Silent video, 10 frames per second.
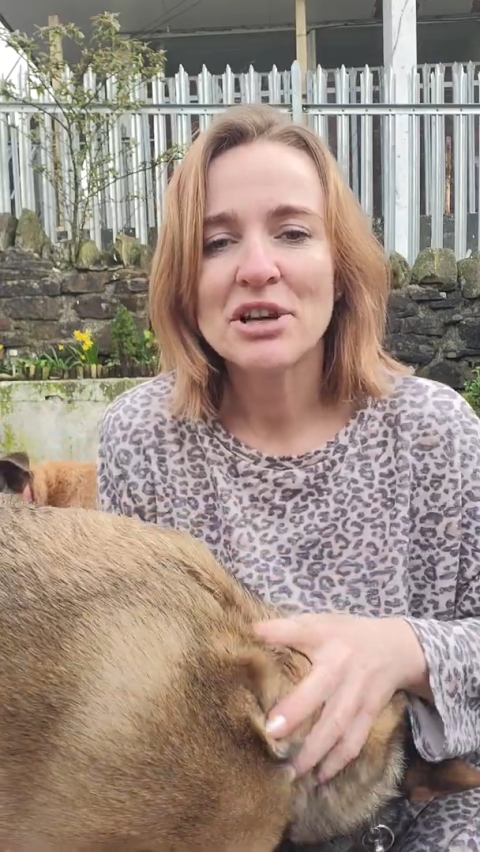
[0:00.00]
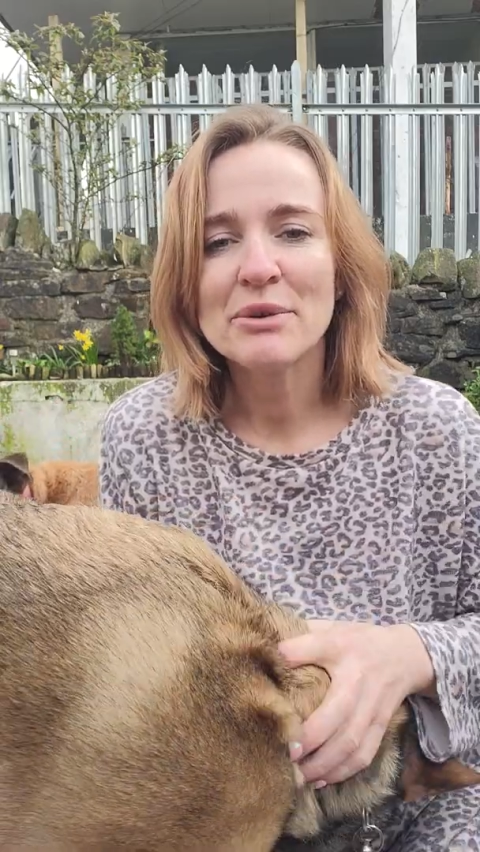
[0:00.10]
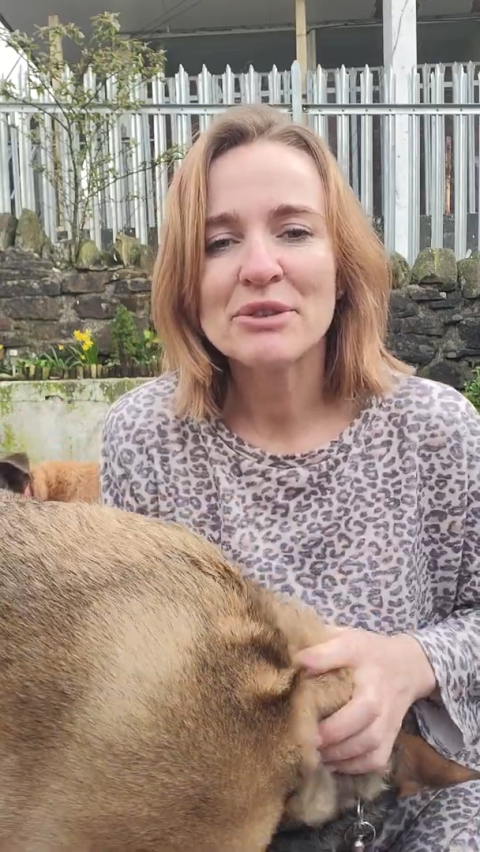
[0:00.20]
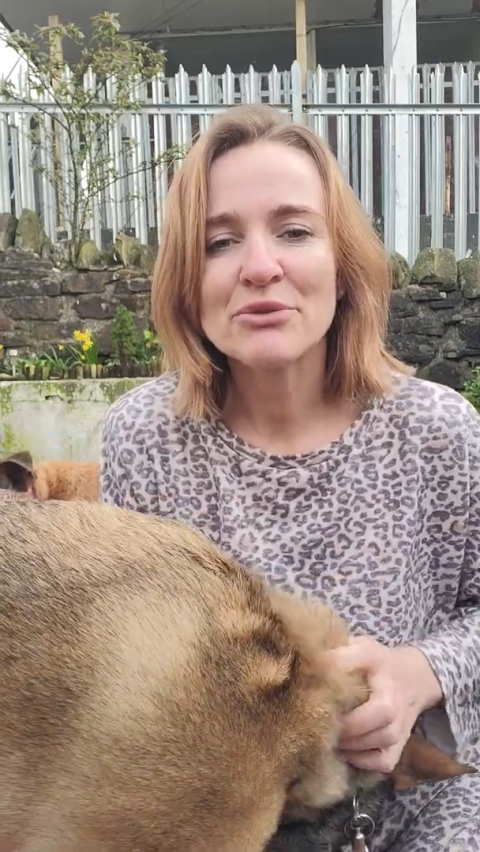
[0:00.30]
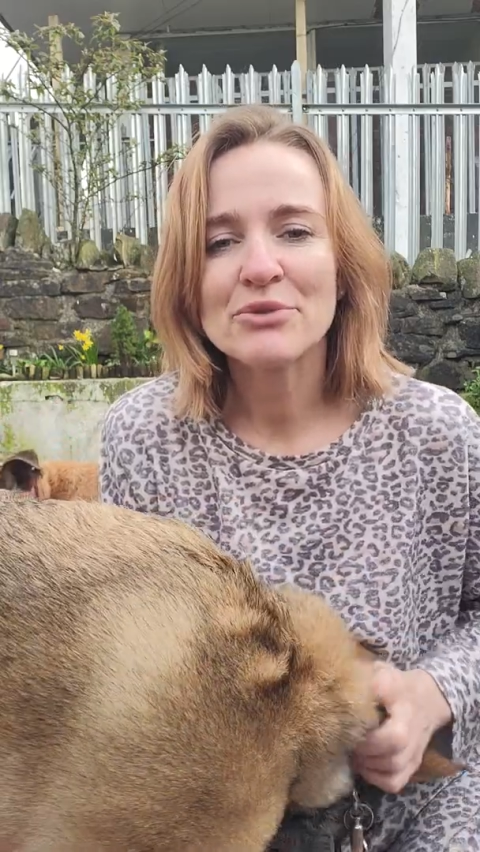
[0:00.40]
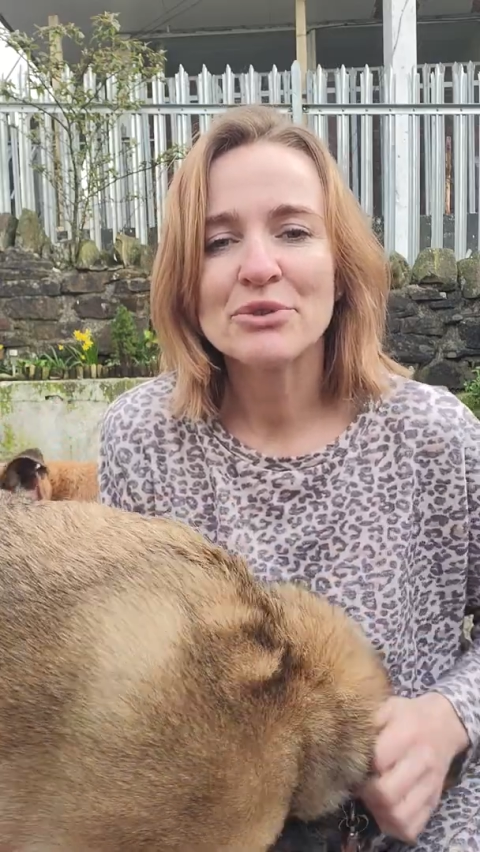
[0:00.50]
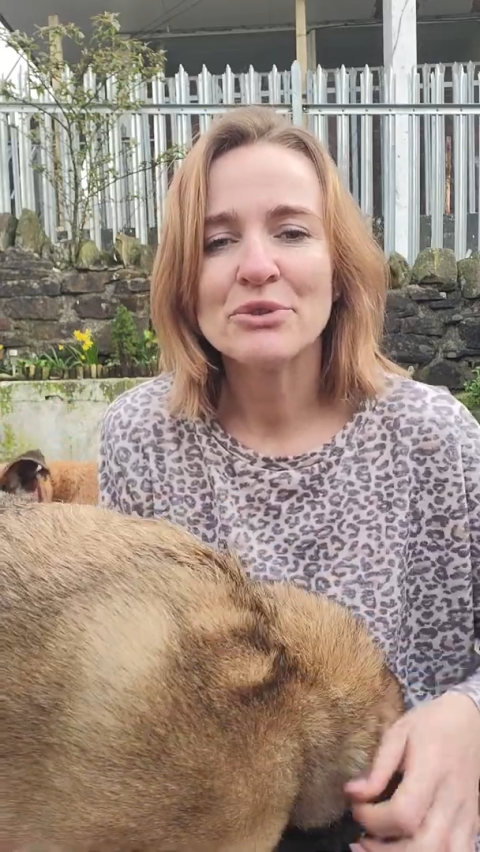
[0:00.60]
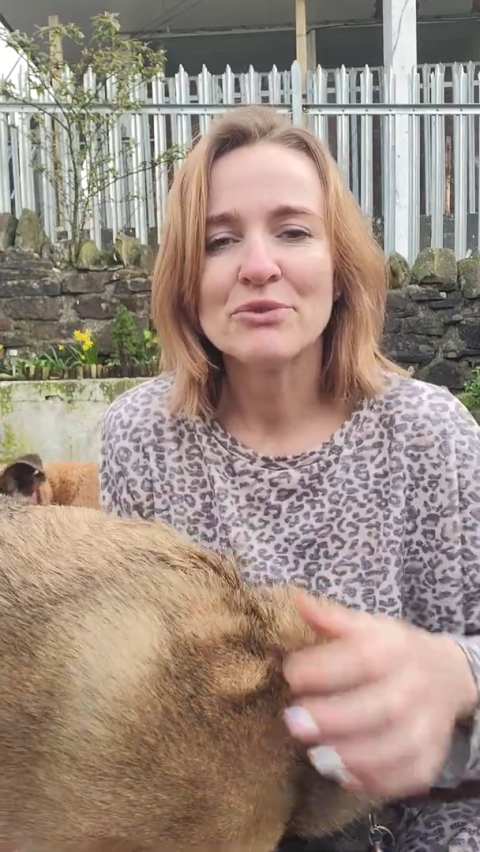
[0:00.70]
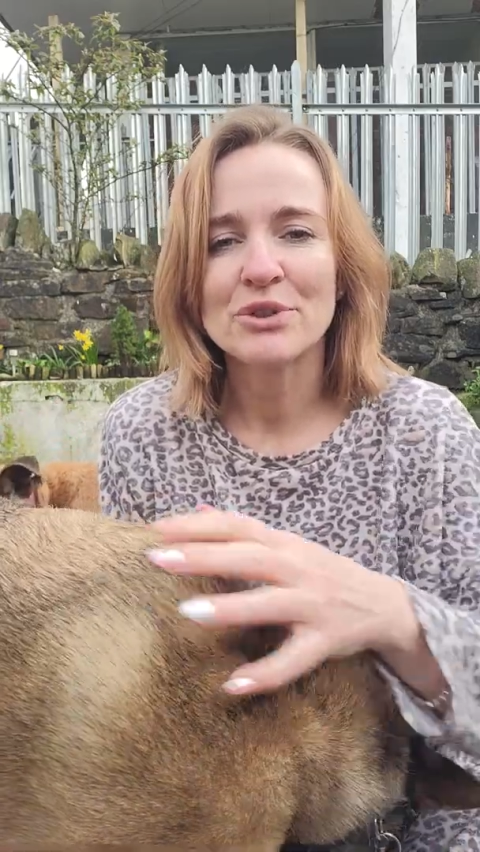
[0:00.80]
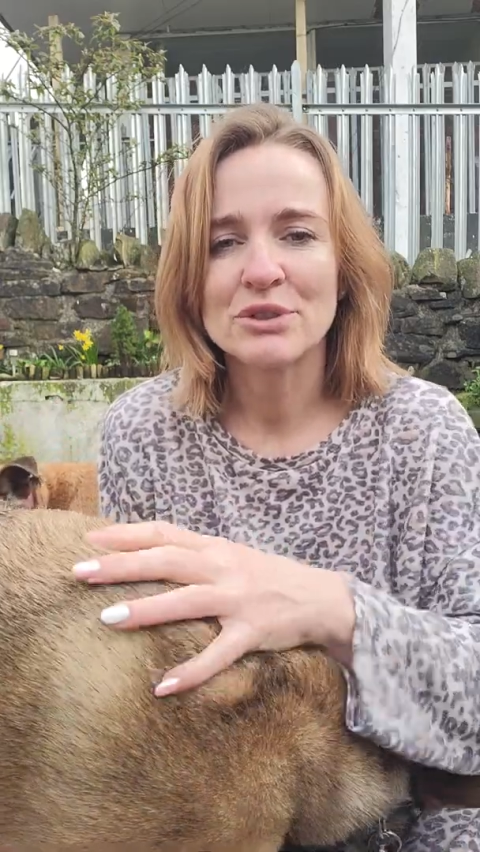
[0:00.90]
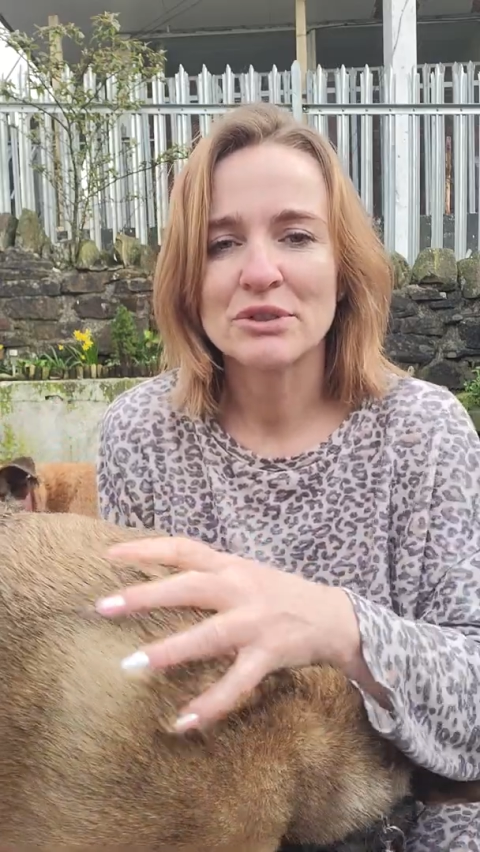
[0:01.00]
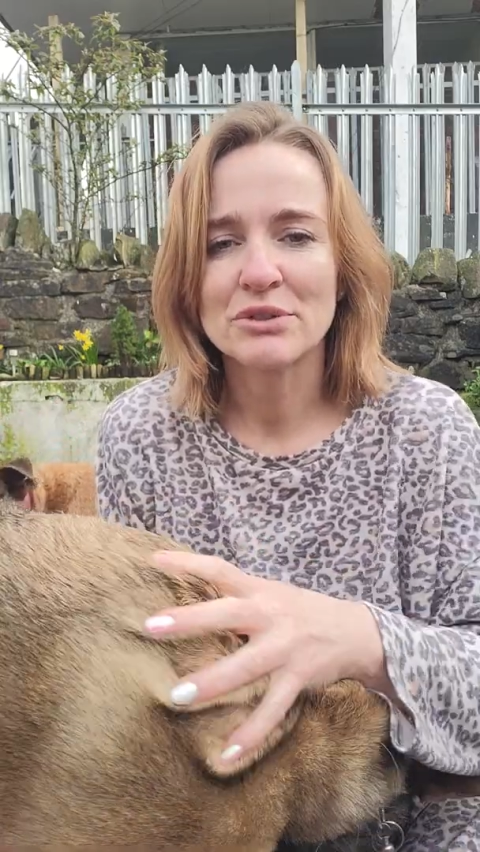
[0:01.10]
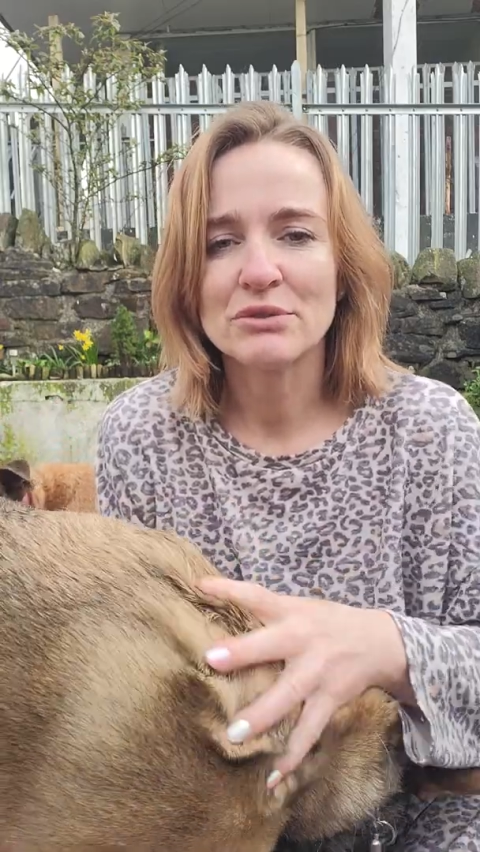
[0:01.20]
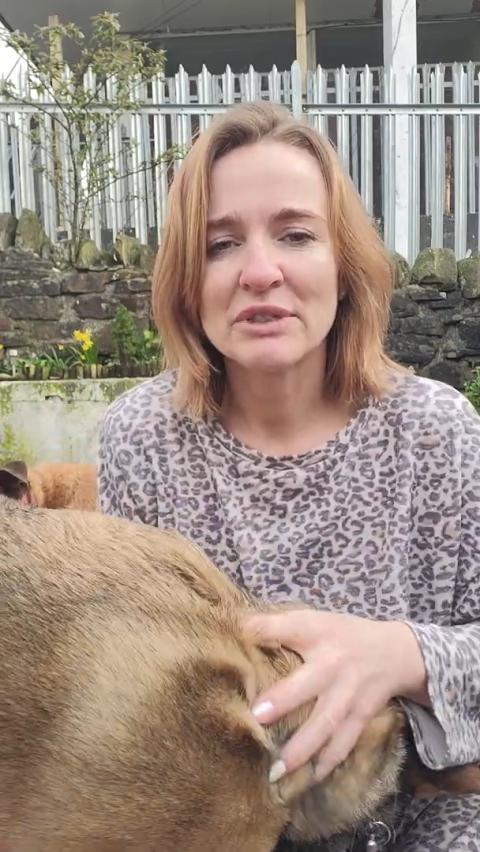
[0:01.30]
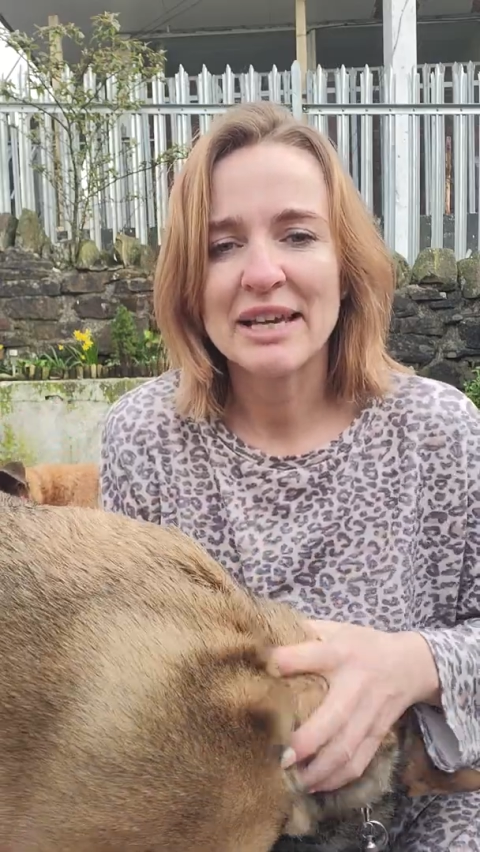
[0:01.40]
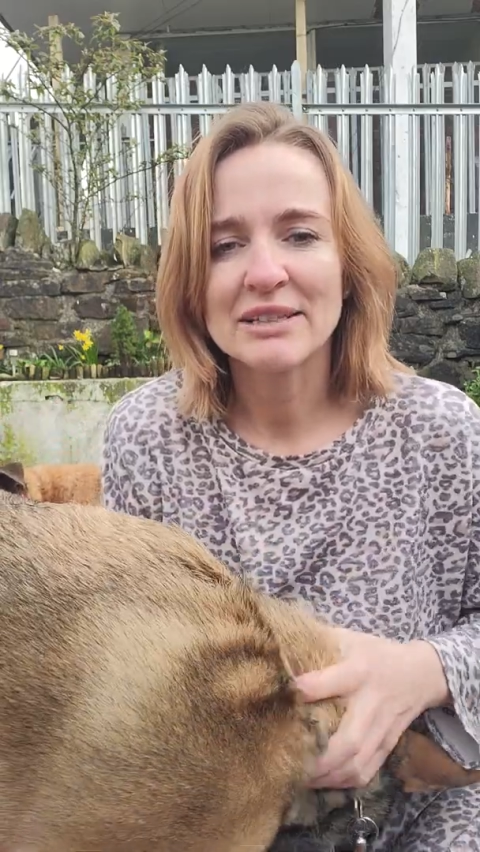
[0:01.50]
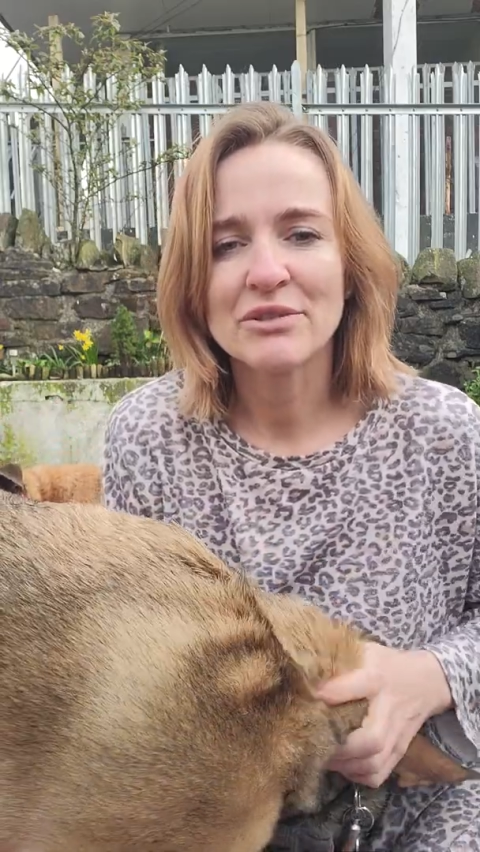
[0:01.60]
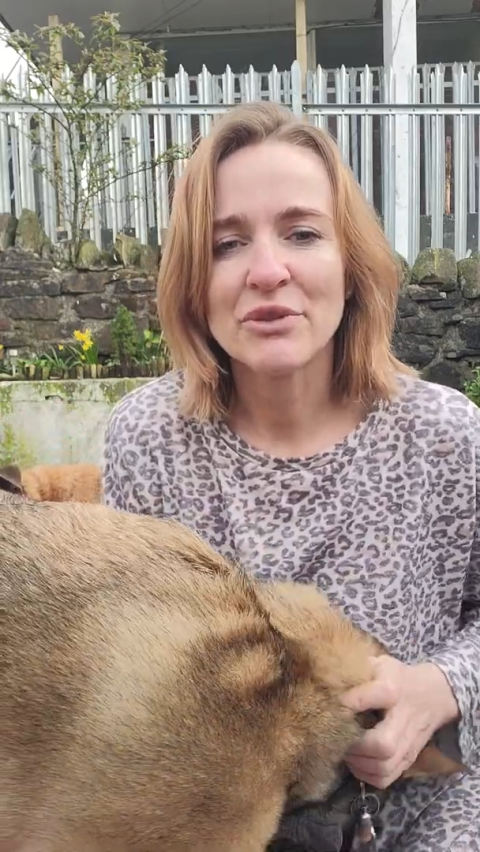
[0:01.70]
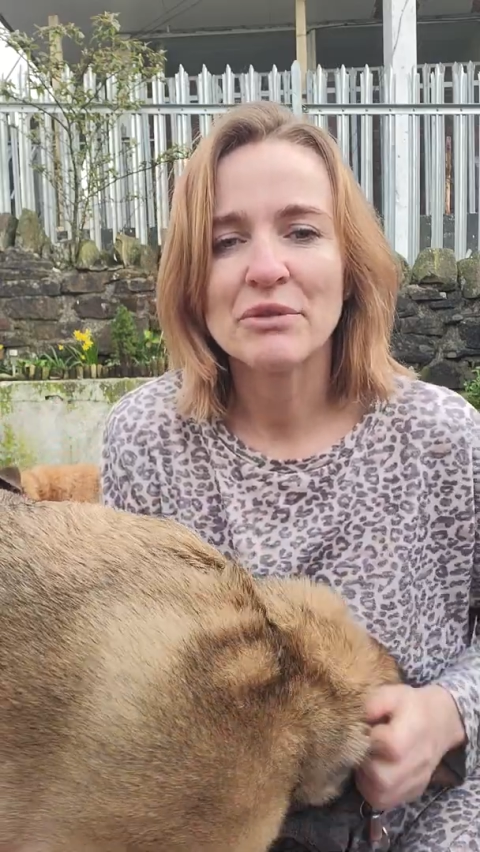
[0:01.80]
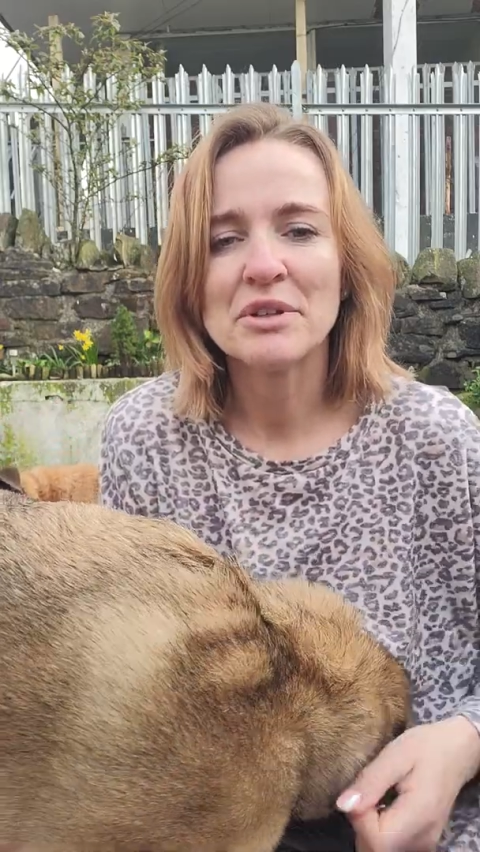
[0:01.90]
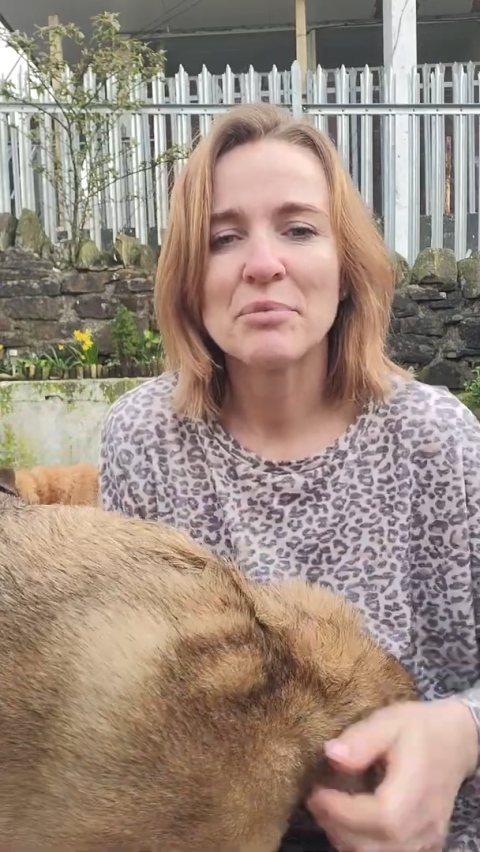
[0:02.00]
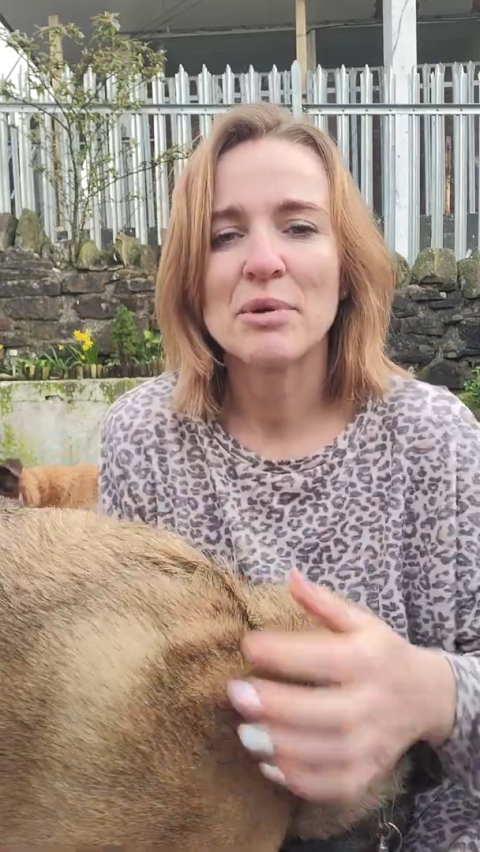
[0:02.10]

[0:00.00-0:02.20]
going through the first few days of owning a